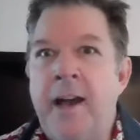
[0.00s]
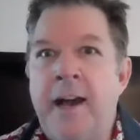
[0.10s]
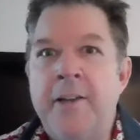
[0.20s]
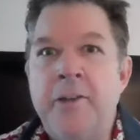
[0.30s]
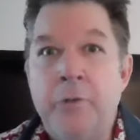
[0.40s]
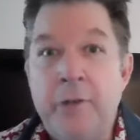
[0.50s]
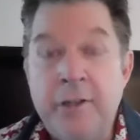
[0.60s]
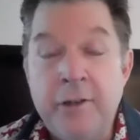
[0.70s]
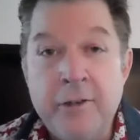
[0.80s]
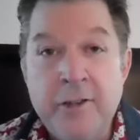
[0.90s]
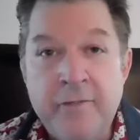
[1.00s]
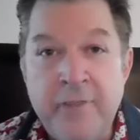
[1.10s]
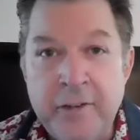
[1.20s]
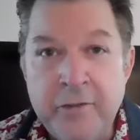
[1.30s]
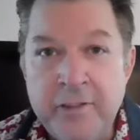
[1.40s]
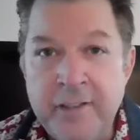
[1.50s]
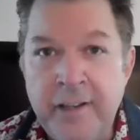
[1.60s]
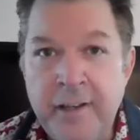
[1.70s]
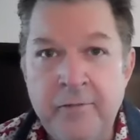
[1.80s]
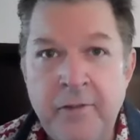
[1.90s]
I do encourage our veterans to
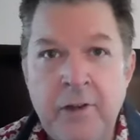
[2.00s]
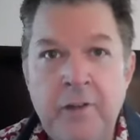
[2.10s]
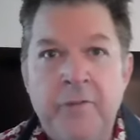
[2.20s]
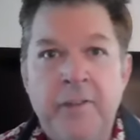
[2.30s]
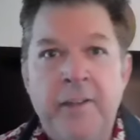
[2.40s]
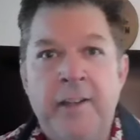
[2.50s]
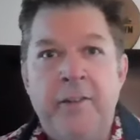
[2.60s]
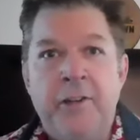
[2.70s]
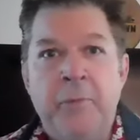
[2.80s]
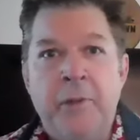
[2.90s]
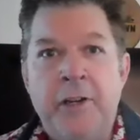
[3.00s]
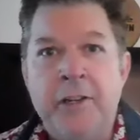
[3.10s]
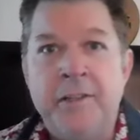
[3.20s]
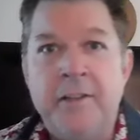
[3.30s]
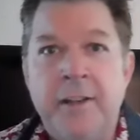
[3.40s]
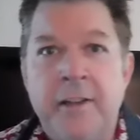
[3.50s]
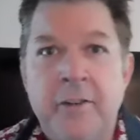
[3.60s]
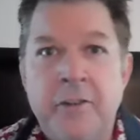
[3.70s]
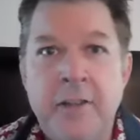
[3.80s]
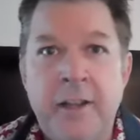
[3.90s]
get involved in their communities and in
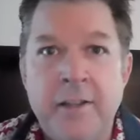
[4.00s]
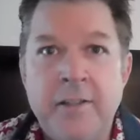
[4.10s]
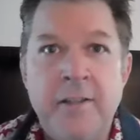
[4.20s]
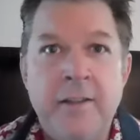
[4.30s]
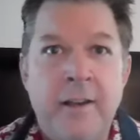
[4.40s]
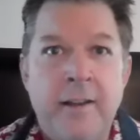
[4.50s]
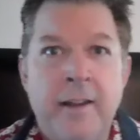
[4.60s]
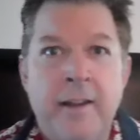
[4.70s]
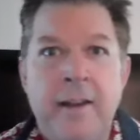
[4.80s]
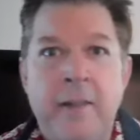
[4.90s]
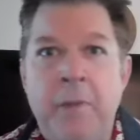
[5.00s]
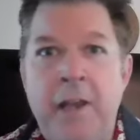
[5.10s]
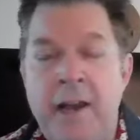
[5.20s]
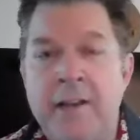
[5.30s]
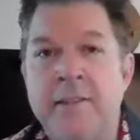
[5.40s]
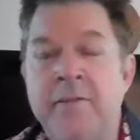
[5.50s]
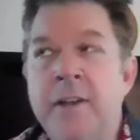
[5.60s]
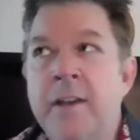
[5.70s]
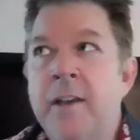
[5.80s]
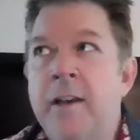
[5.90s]
their states and and and be active.
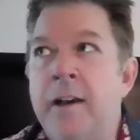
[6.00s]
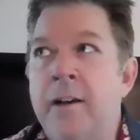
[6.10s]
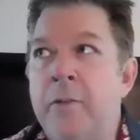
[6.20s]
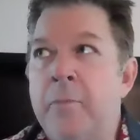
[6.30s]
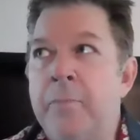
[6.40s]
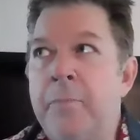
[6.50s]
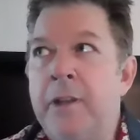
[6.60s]
Um,